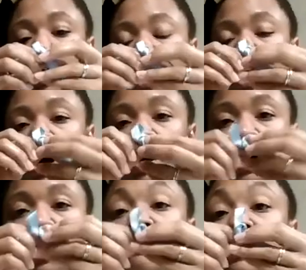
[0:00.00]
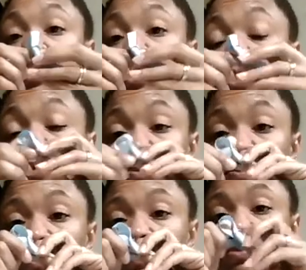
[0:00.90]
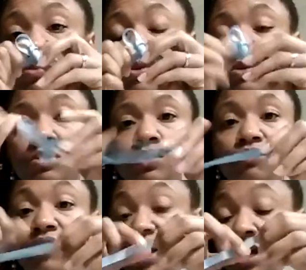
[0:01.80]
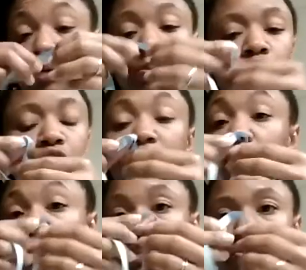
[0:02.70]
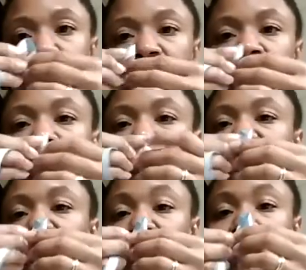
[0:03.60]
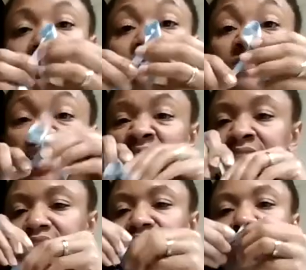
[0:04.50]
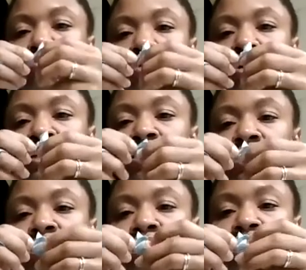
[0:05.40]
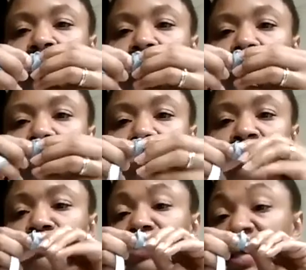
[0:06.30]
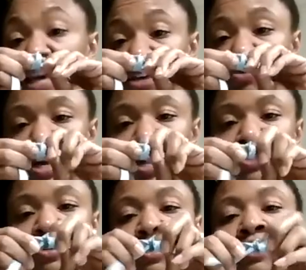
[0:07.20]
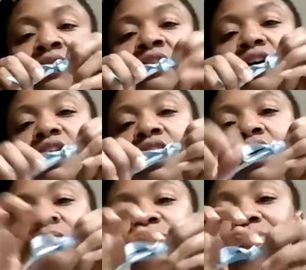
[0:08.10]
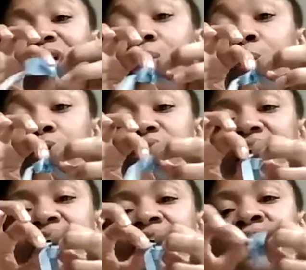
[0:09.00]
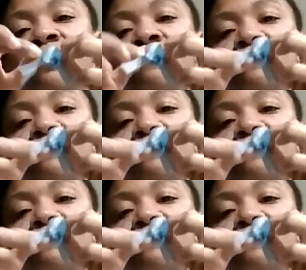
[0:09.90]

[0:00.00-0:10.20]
of the ram. You could also put it underneath the ram's face if you want it, under the head rather, to make a bow tie.